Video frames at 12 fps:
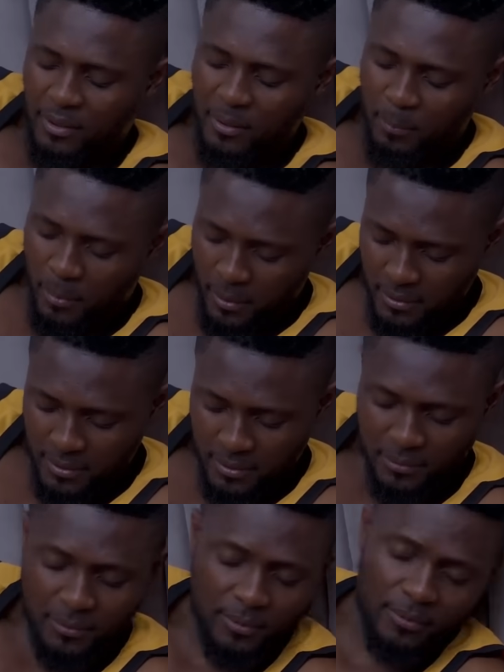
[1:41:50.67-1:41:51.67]
On a
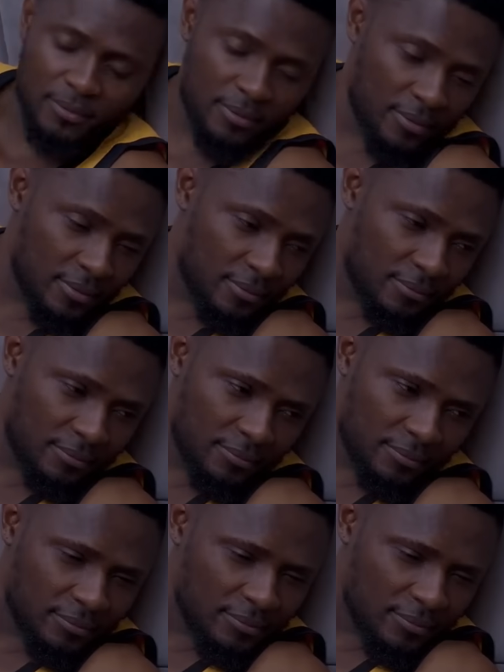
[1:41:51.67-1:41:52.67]
personal note,
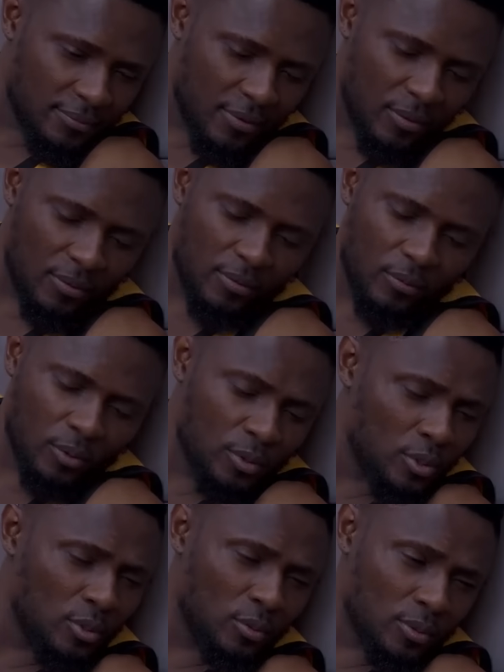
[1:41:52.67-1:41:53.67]

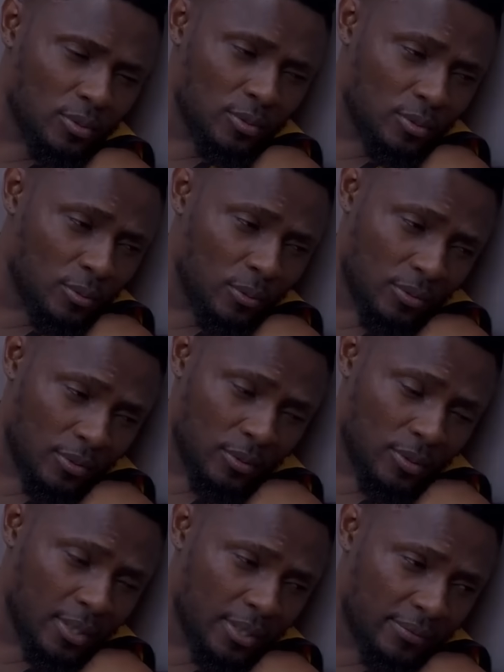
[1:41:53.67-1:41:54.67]
what do you want to do with
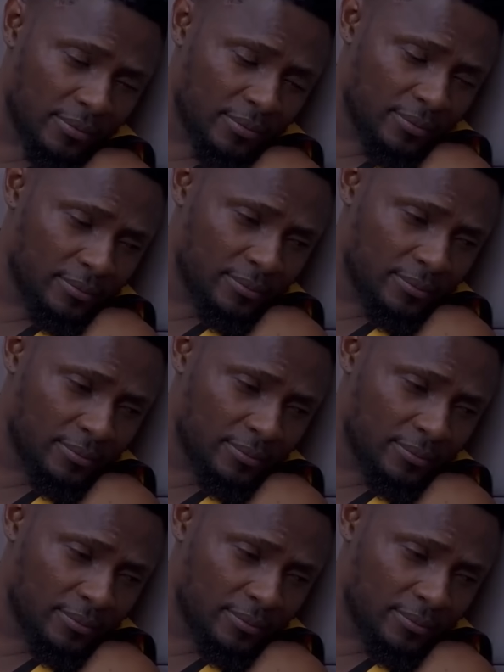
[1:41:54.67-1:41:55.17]
your life?